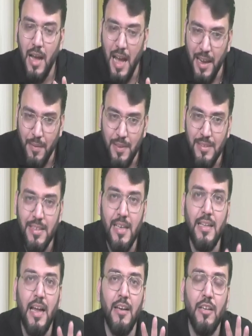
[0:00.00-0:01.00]
I will say
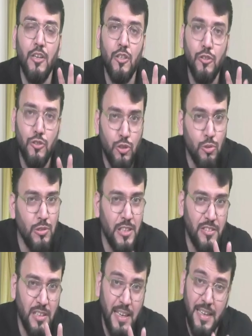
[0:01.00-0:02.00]
that do
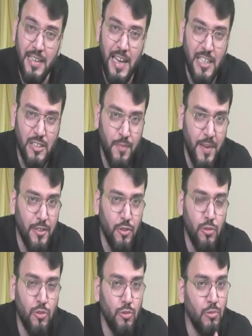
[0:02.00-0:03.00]
this IND AS
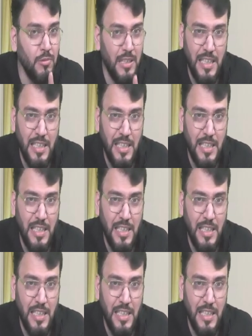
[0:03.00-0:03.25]
102.